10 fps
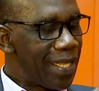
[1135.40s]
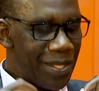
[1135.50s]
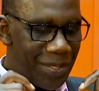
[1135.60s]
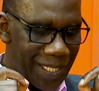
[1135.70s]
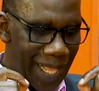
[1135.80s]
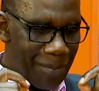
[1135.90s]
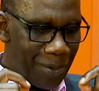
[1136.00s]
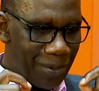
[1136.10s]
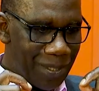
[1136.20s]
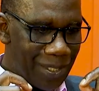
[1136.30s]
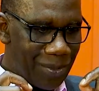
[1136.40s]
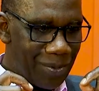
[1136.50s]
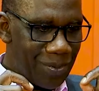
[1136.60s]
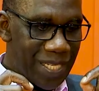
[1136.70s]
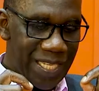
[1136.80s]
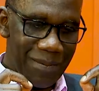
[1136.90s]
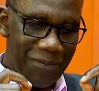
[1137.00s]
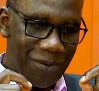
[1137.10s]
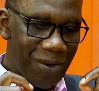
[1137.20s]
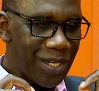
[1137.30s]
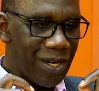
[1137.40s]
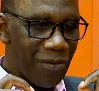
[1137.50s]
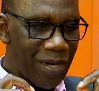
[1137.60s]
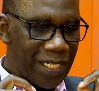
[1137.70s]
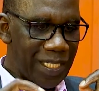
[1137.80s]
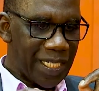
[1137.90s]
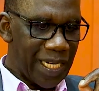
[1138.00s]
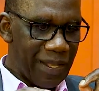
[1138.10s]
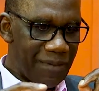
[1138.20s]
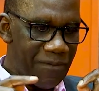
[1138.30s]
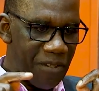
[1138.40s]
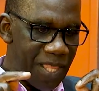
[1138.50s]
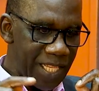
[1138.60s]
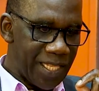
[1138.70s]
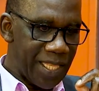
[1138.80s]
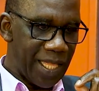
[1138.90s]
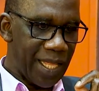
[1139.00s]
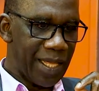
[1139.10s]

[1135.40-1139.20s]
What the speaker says: then you say, I'm going to step forward courageously for this thing.